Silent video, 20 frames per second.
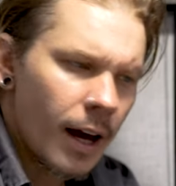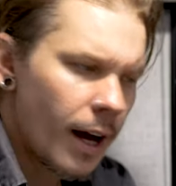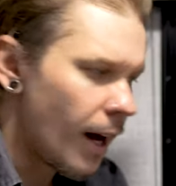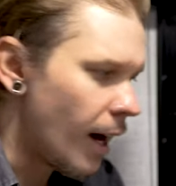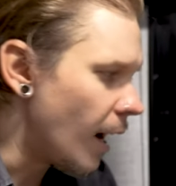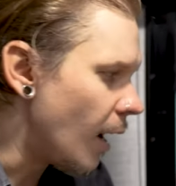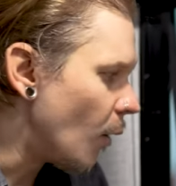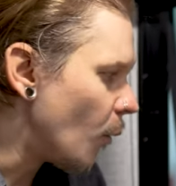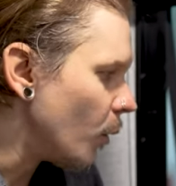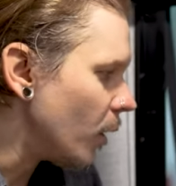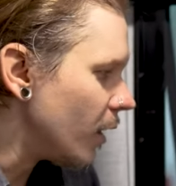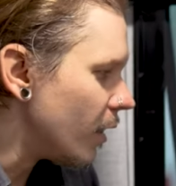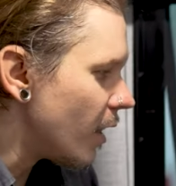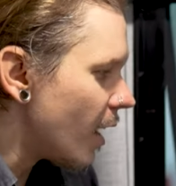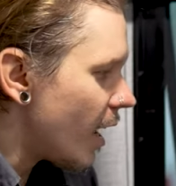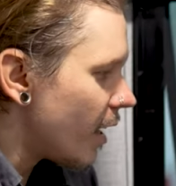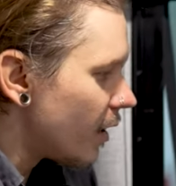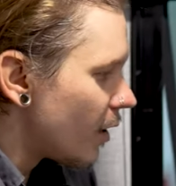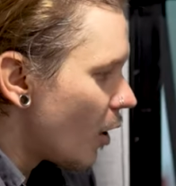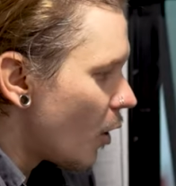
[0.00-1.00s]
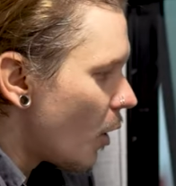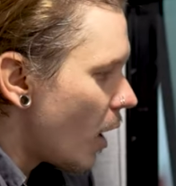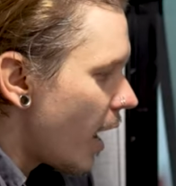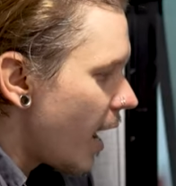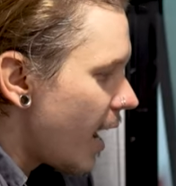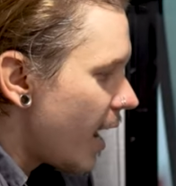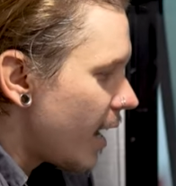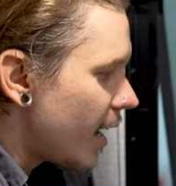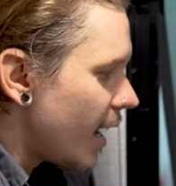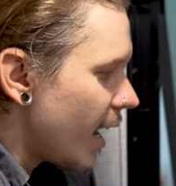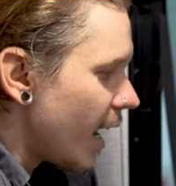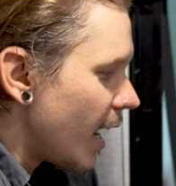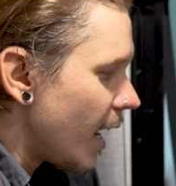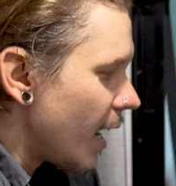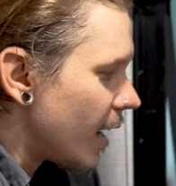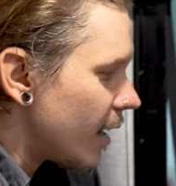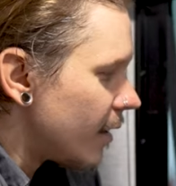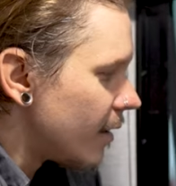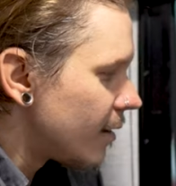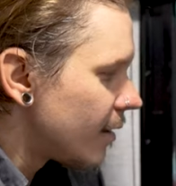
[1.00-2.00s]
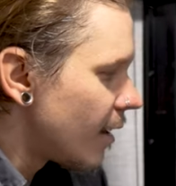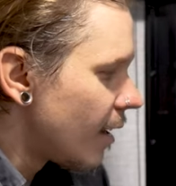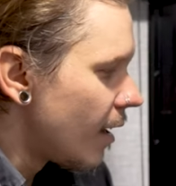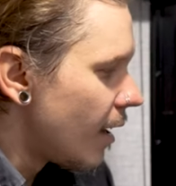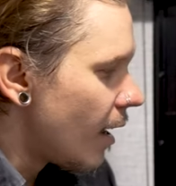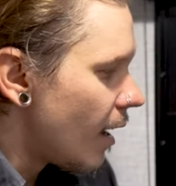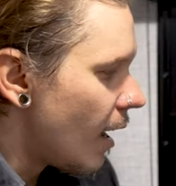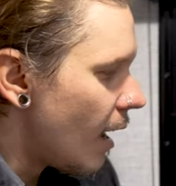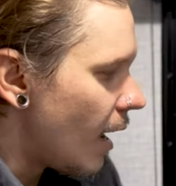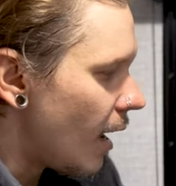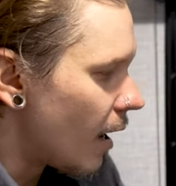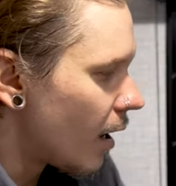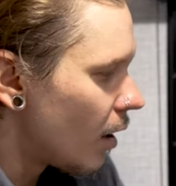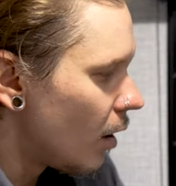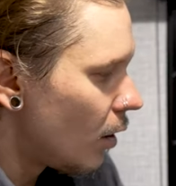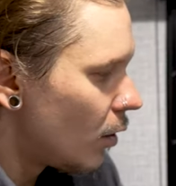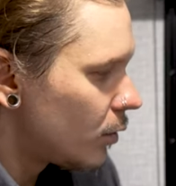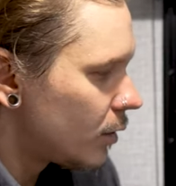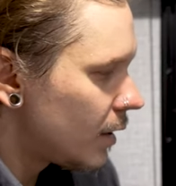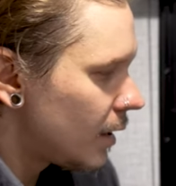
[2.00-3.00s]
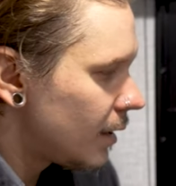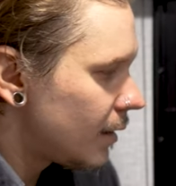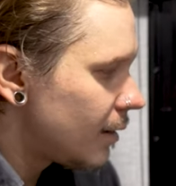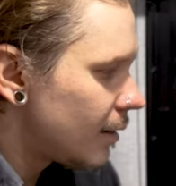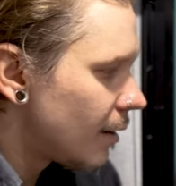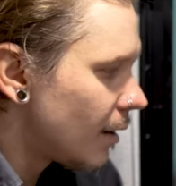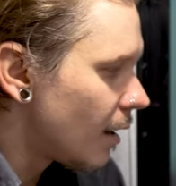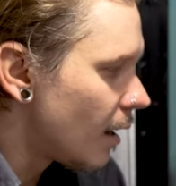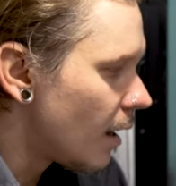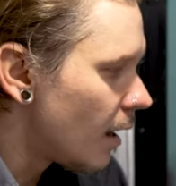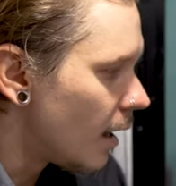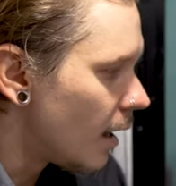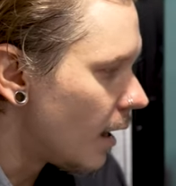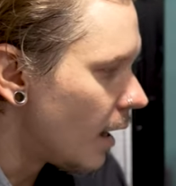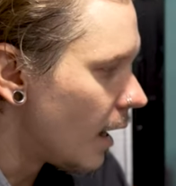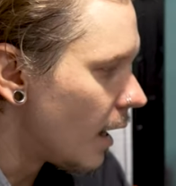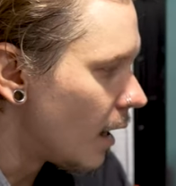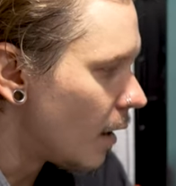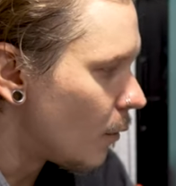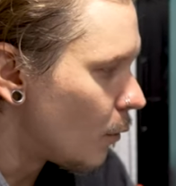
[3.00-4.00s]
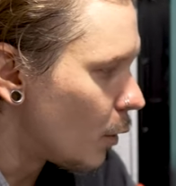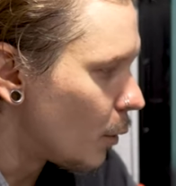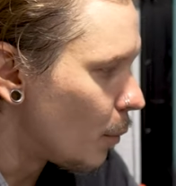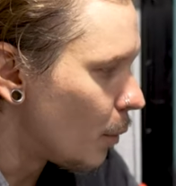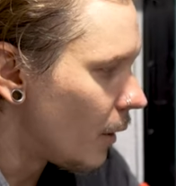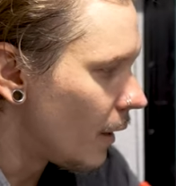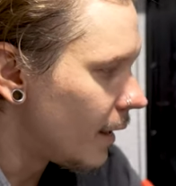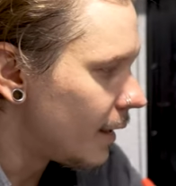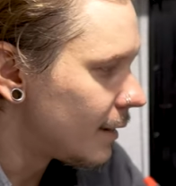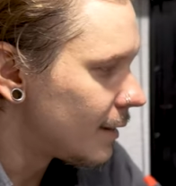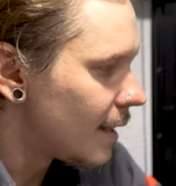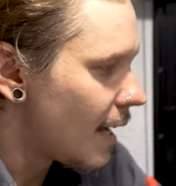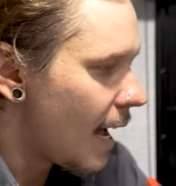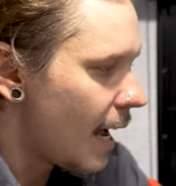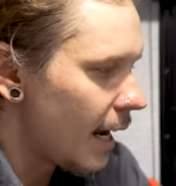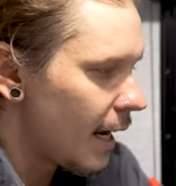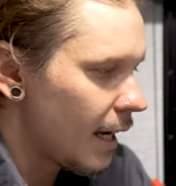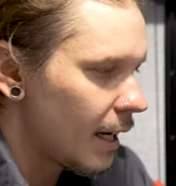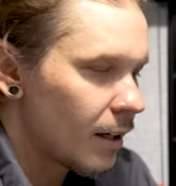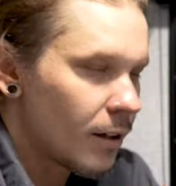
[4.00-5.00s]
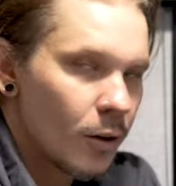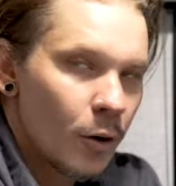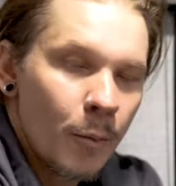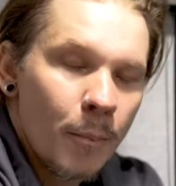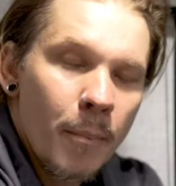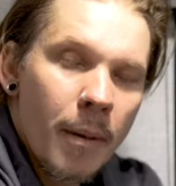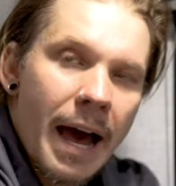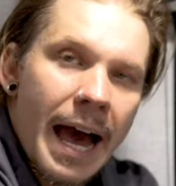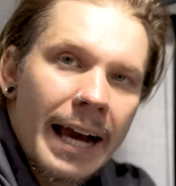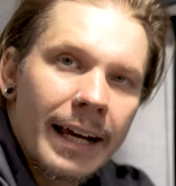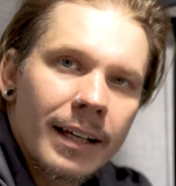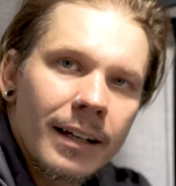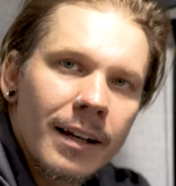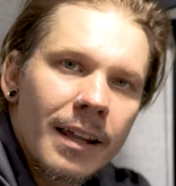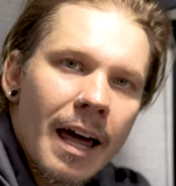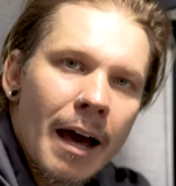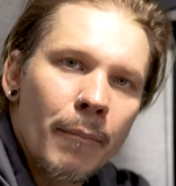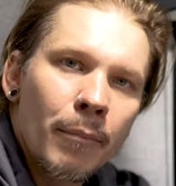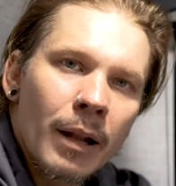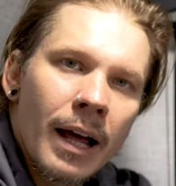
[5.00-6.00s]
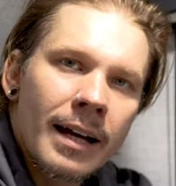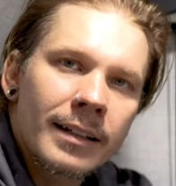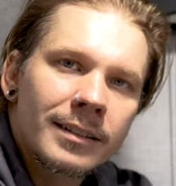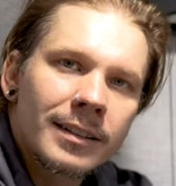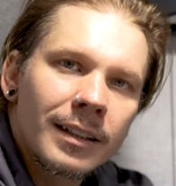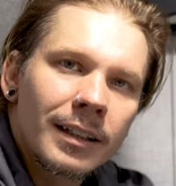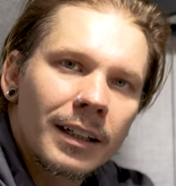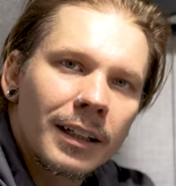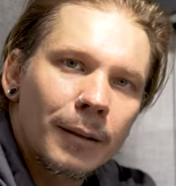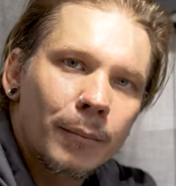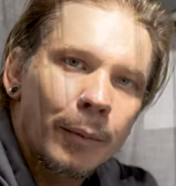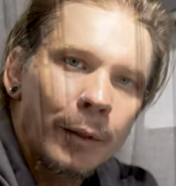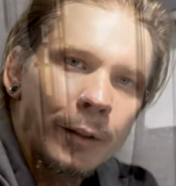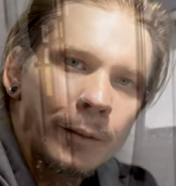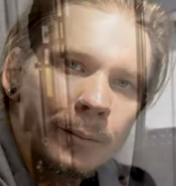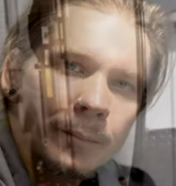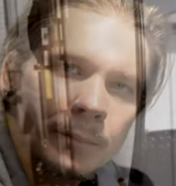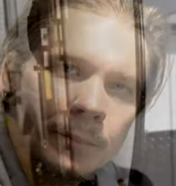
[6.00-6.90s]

Uh, we then go ahead and uh, close it and replace that handle back into that plastic keeper.